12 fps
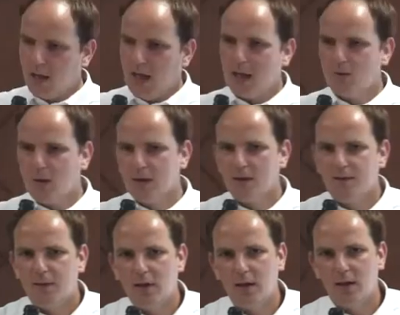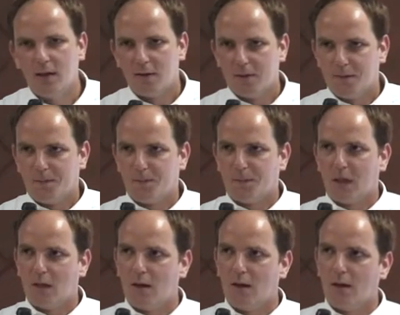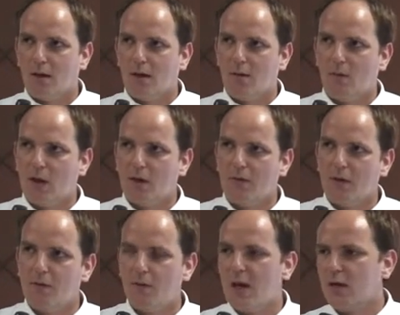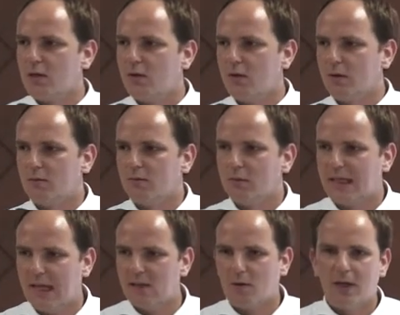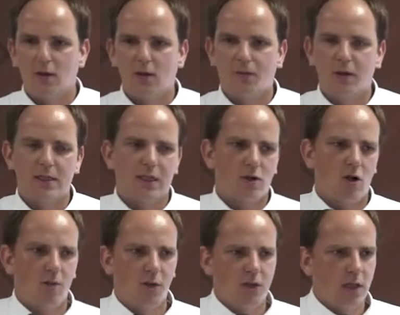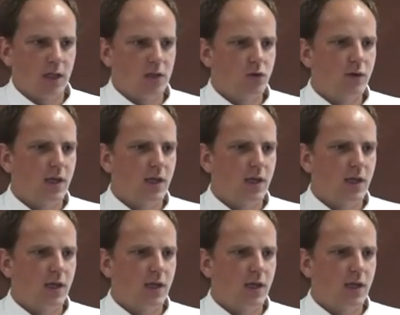and one of the remarks you get quite often is that composting is too